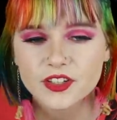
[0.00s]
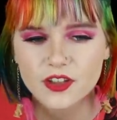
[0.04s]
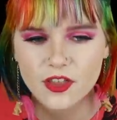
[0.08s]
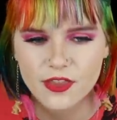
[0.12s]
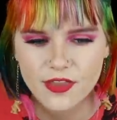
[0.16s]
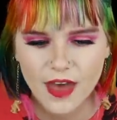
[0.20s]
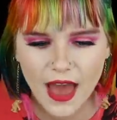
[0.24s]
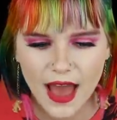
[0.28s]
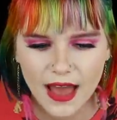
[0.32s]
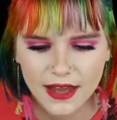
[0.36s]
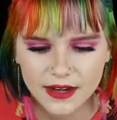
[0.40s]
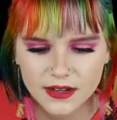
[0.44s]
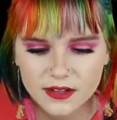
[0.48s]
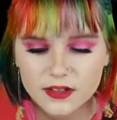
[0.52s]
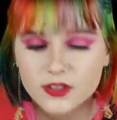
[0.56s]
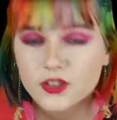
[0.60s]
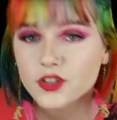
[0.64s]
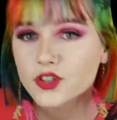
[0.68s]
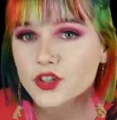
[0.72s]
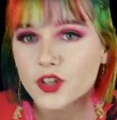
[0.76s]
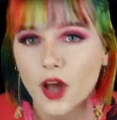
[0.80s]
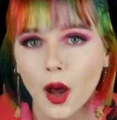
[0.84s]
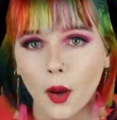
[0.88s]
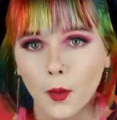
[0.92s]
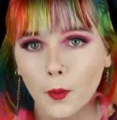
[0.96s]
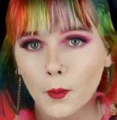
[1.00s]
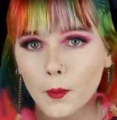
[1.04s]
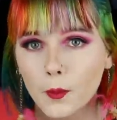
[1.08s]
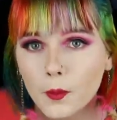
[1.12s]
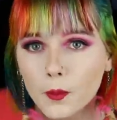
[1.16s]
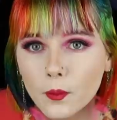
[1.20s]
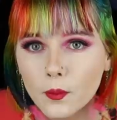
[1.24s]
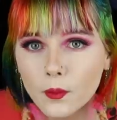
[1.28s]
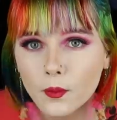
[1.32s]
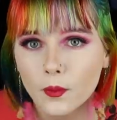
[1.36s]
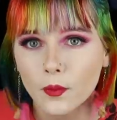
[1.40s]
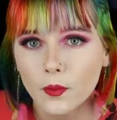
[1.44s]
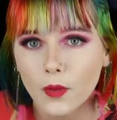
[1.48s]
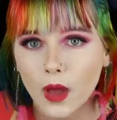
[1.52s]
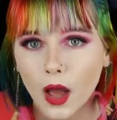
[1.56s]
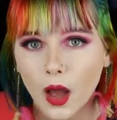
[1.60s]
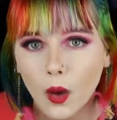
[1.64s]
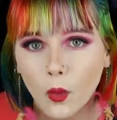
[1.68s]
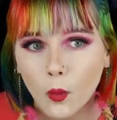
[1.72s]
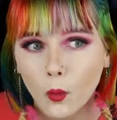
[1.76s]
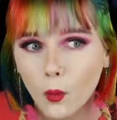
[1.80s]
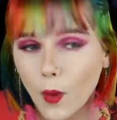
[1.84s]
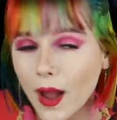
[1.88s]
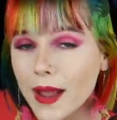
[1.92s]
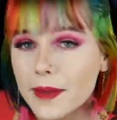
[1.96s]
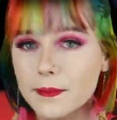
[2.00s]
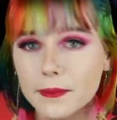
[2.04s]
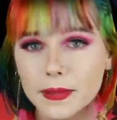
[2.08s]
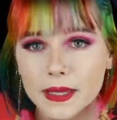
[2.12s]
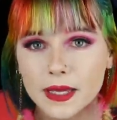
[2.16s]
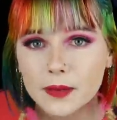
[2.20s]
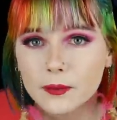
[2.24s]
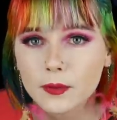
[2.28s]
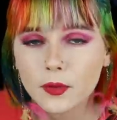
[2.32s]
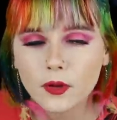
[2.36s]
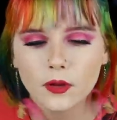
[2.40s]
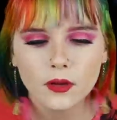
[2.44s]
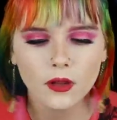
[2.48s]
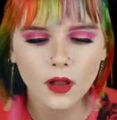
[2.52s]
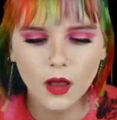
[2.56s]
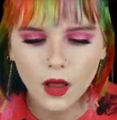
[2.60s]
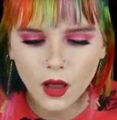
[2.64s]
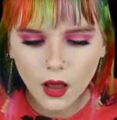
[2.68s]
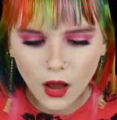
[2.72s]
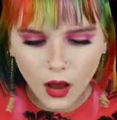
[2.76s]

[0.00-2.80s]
than some white people.